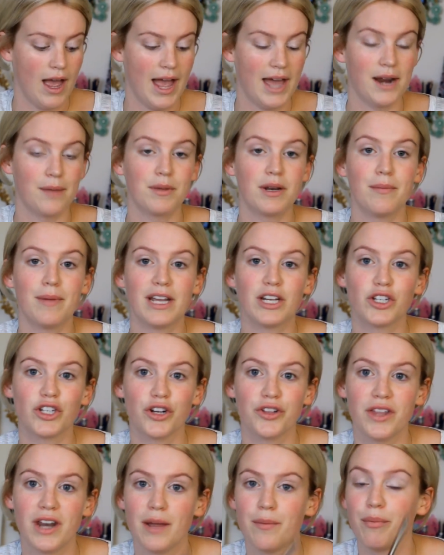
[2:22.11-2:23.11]
And I'm going to make
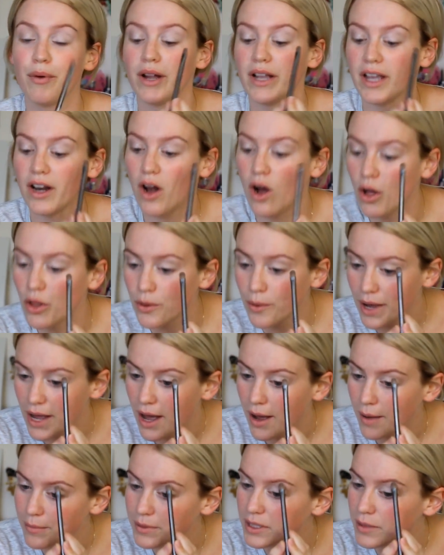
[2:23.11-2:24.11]
sure that I bring it all the
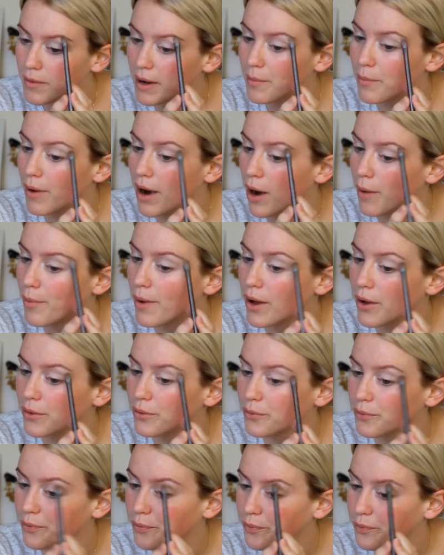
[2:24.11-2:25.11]
way up to my brow
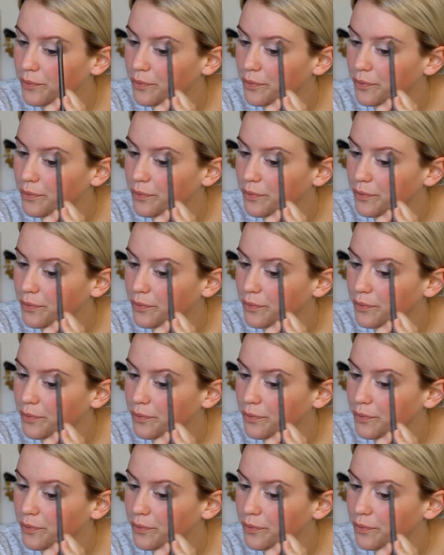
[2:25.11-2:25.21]
bone.